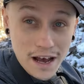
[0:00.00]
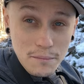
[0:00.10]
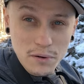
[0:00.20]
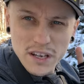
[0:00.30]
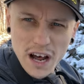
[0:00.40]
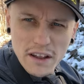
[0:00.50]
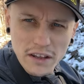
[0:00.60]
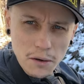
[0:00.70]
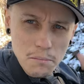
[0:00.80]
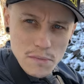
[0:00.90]
I put it on
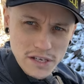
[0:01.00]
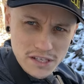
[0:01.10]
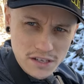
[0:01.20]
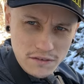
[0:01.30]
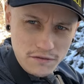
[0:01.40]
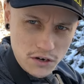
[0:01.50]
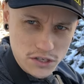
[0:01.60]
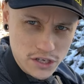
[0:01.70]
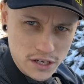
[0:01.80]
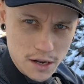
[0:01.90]
like a mist
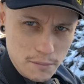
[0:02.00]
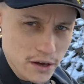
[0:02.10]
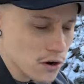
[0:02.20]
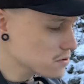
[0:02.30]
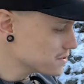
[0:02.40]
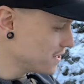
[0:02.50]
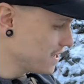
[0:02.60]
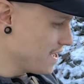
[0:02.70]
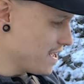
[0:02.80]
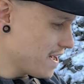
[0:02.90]
function on my hose,
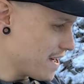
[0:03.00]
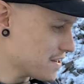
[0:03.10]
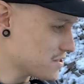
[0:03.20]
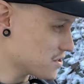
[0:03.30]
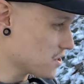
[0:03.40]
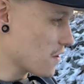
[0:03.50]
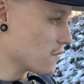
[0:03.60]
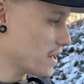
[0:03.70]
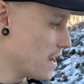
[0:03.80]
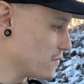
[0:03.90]
and it just
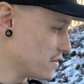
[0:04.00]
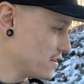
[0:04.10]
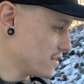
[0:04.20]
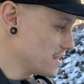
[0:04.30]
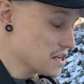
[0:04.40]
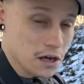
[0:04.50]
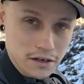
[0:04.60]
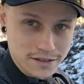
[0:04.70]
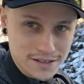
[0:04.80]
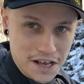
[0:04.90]
covered everything in
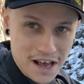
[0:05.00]
ice.